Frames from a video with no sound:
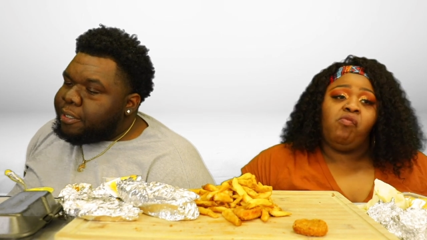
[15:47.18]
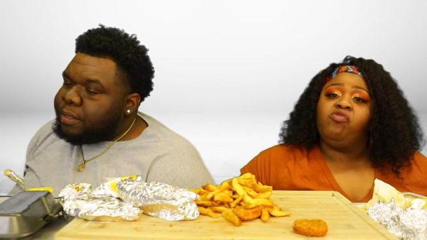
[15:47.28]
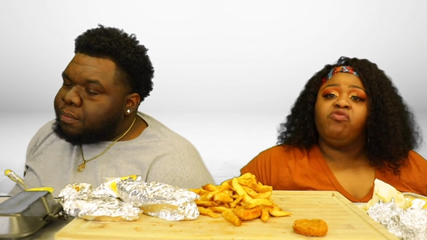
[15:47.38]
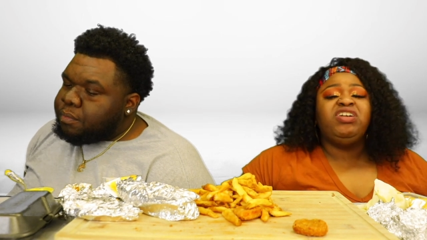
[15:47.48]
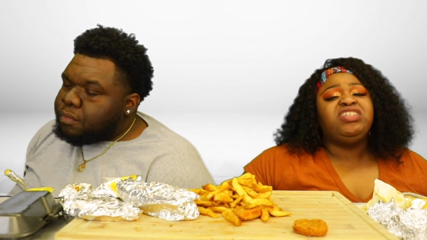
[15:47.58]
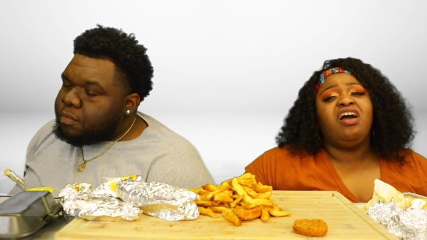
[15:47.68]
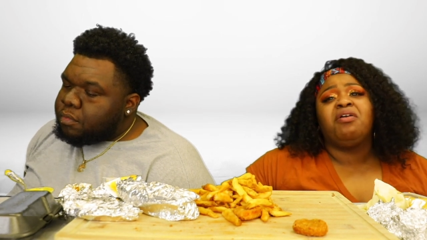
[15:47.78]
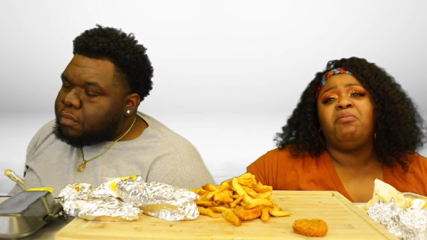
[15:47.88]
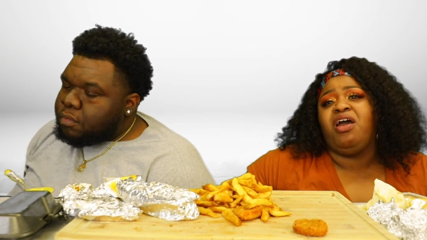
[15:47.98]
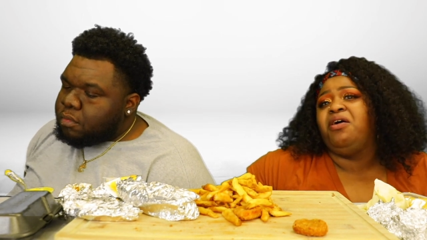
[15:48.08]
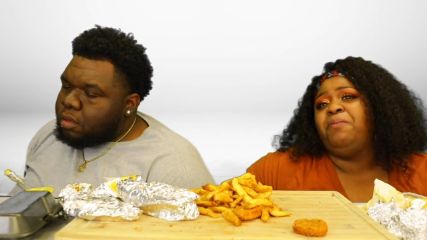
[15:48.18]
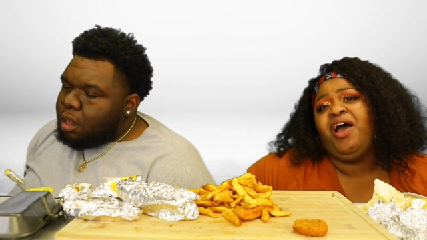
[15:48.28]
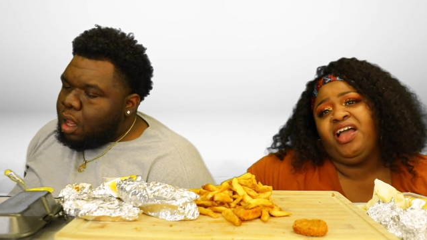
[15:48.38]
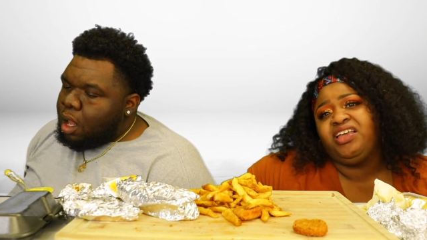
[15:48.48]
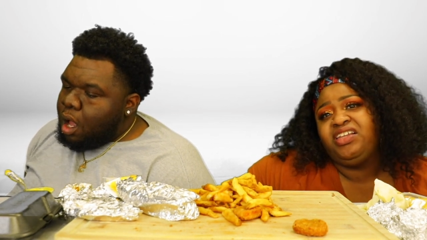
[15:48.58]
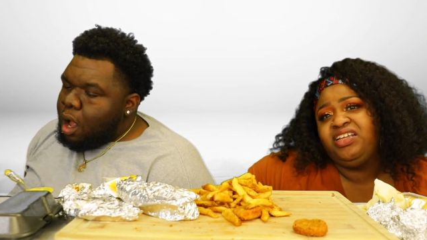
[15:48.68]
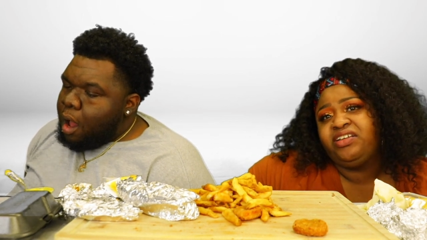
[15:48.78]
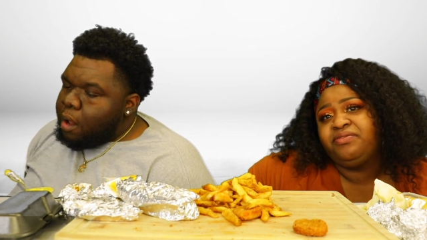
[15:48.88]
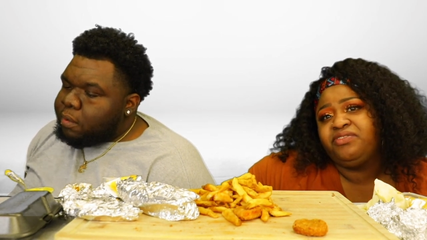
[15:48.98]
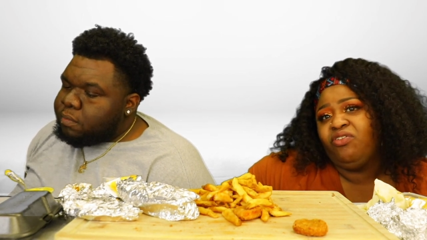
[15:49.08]
Speaker 1: Were we talking about
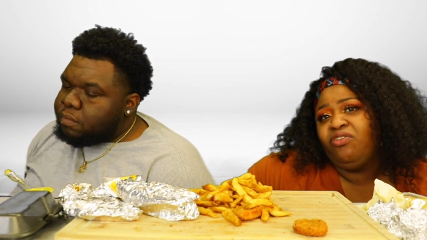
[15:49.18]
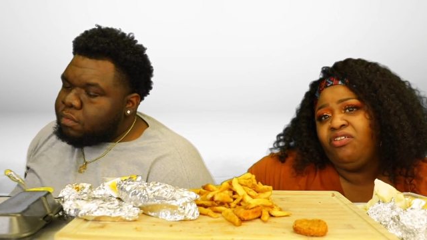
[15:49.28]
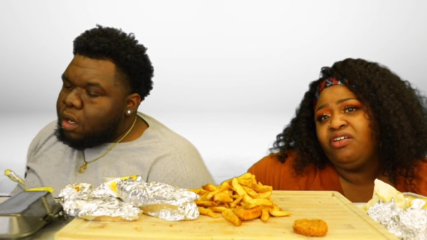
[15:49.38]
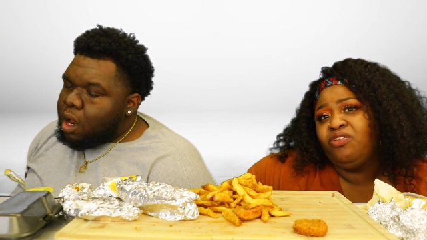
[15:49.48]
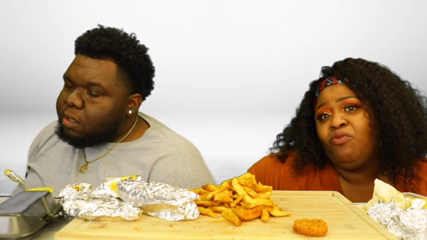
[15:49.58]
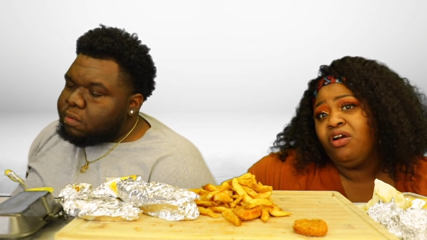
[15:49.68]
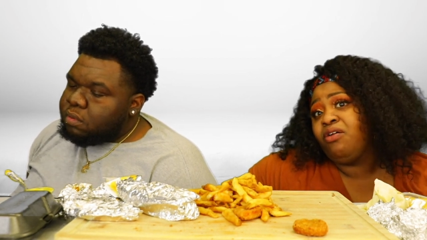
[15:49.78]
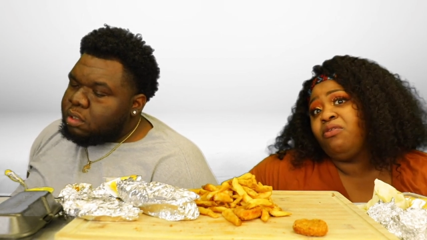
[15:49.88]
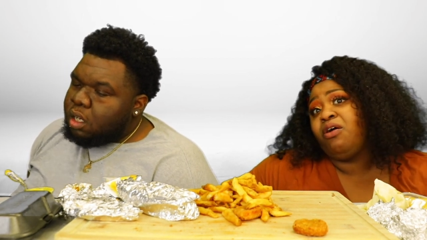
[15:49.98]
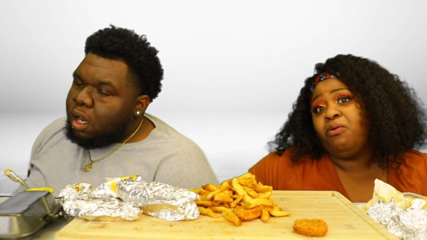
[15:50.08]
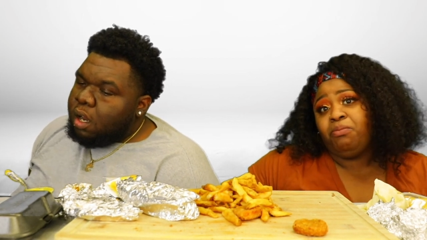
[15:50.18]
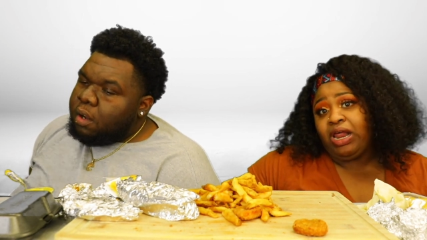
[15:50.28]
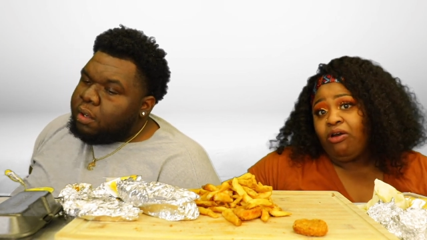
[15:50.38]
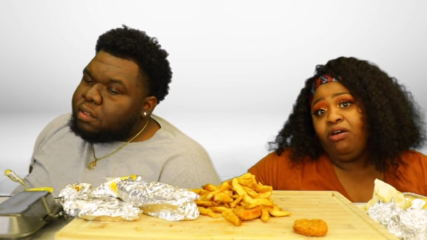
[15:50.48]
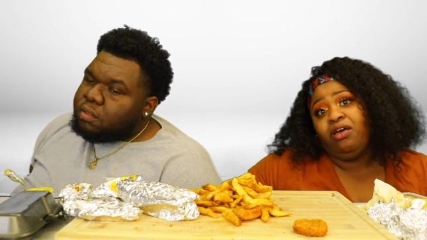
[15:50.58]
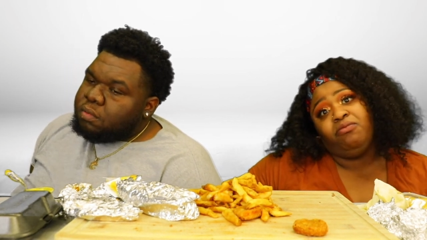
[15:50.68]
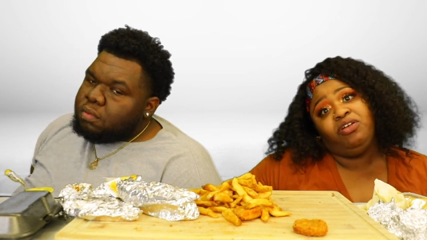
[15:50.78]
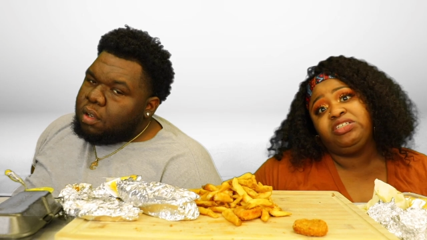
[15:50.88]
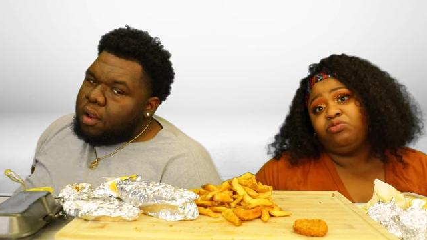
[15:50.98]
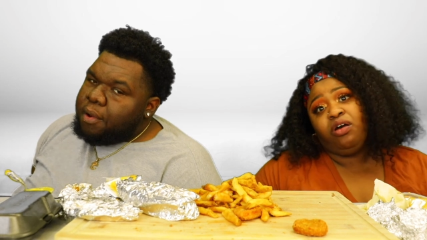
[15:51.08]
apocalypse or the world gonna blow up?
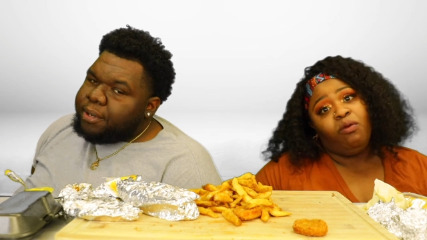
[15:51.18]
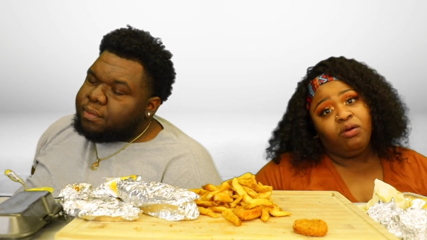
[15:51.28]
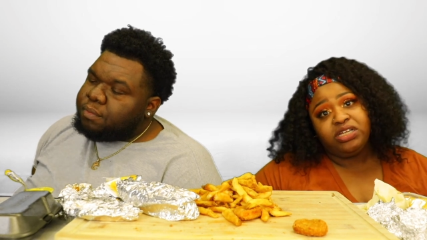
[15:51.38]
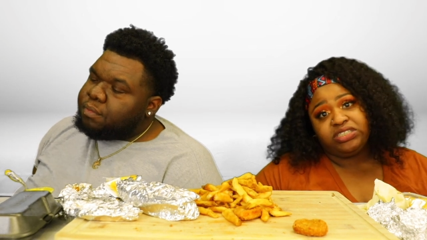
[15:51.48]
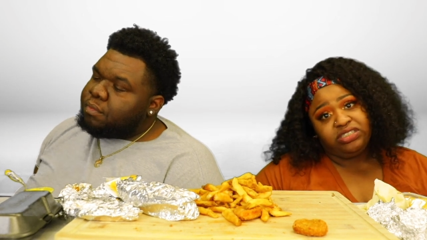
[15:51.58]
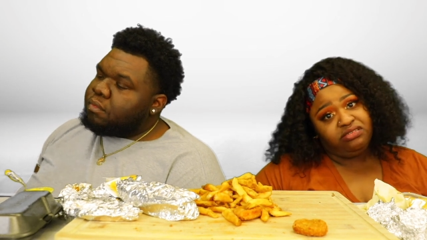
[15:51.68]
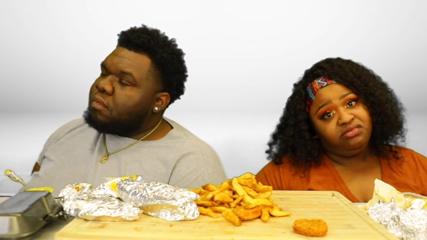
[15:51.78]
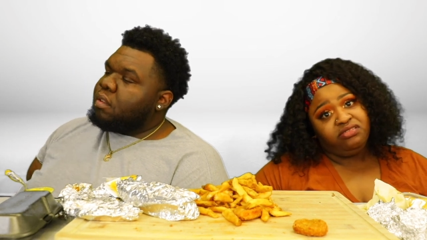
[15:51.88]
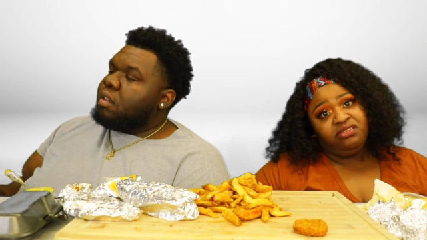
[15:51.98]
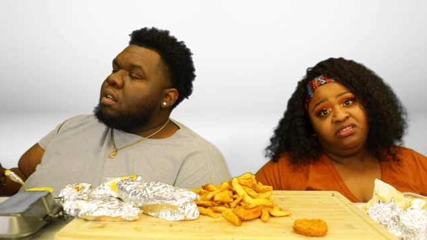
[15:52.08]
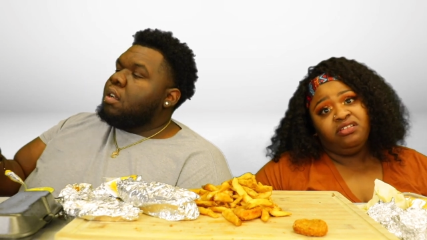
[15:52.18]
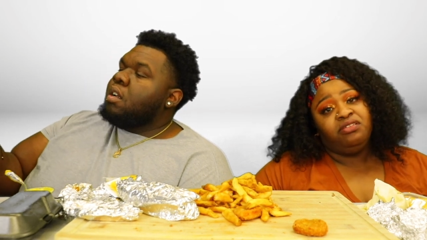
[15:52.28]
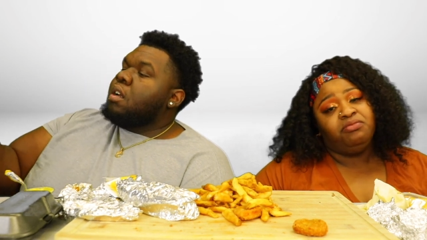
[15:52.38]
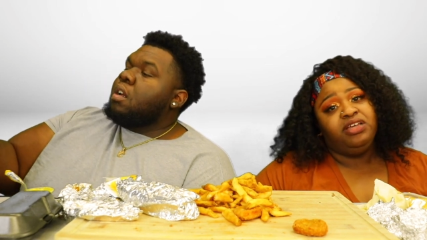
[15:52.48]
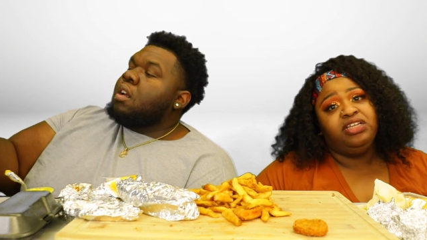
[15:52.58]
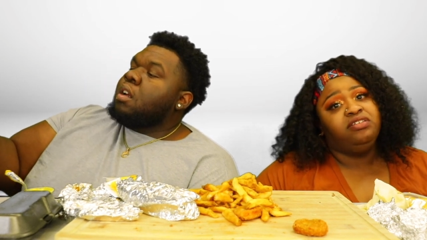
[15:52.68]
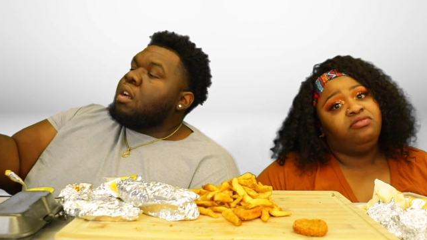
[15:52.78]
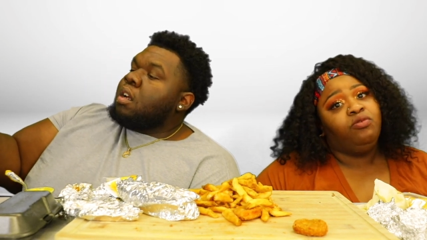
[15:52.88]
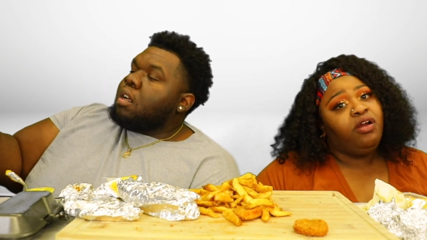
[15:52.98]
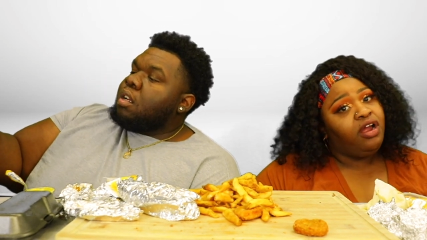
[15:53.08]
Which one was it? Because if
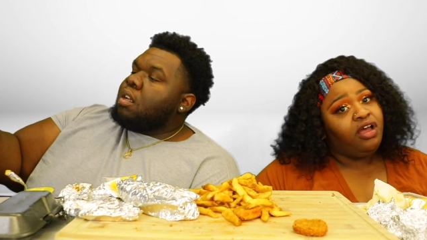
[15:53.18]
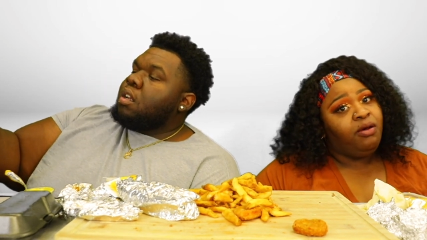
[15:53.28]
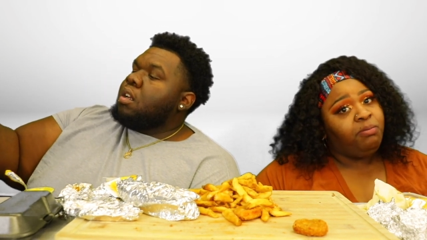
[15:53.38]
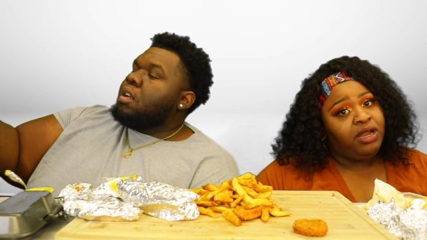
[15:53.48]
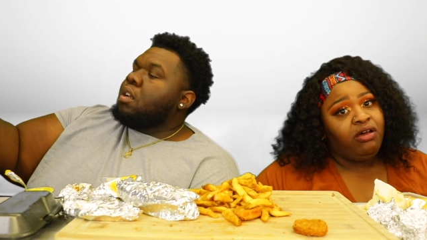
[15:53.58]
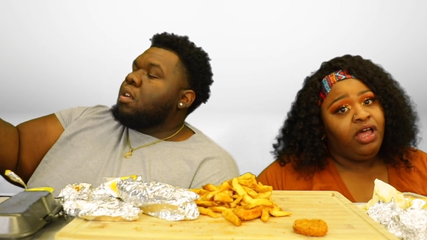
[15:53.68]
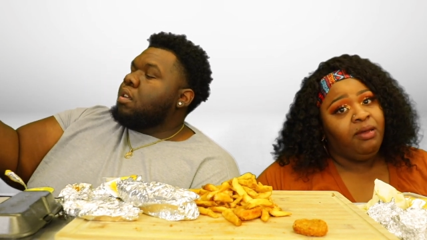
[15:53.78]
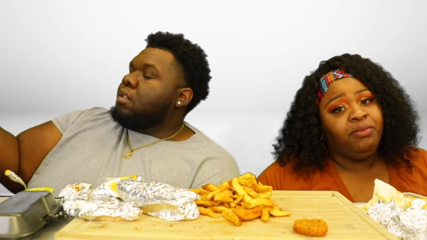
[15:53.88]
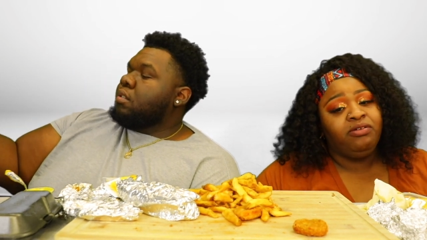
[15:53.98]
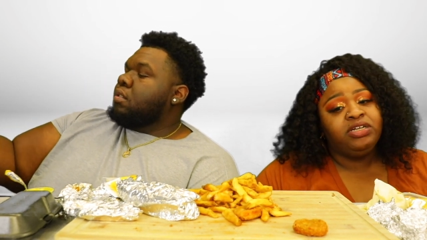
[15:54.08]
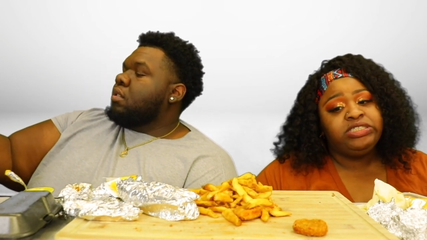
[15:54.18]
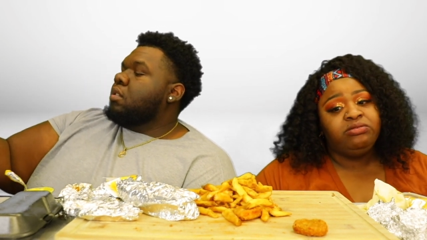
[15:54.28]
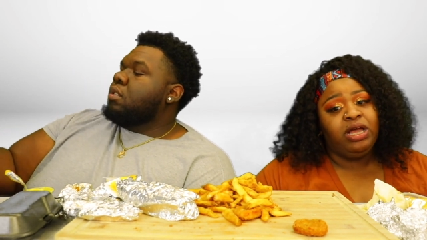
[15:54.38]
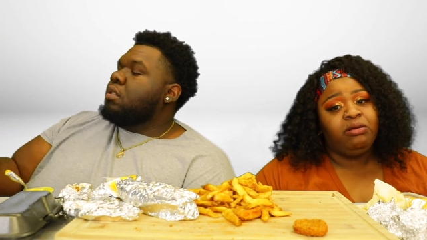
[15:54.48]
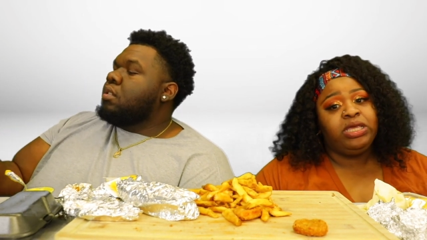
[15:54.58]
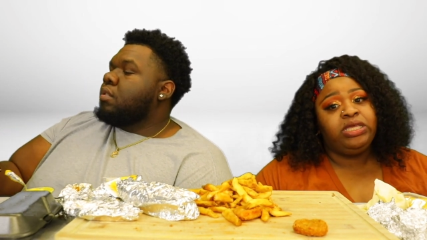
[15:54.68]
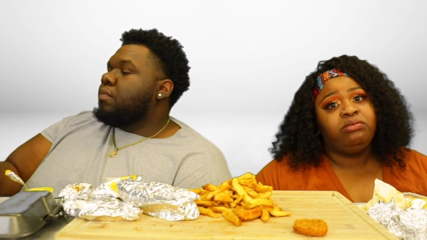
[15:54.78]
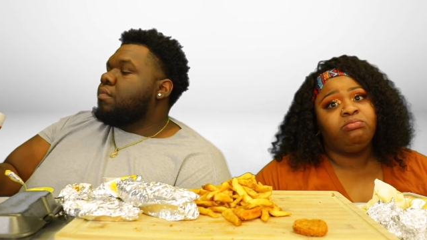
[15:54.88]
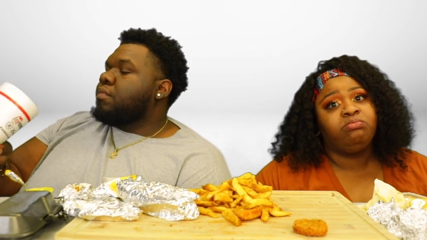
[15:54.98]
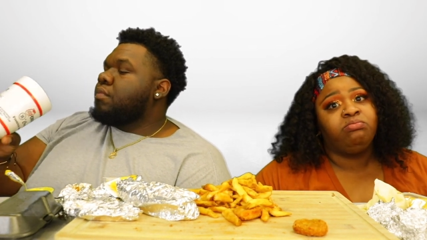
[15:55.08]
the world gonna blow up, I mean, what you gonna eat?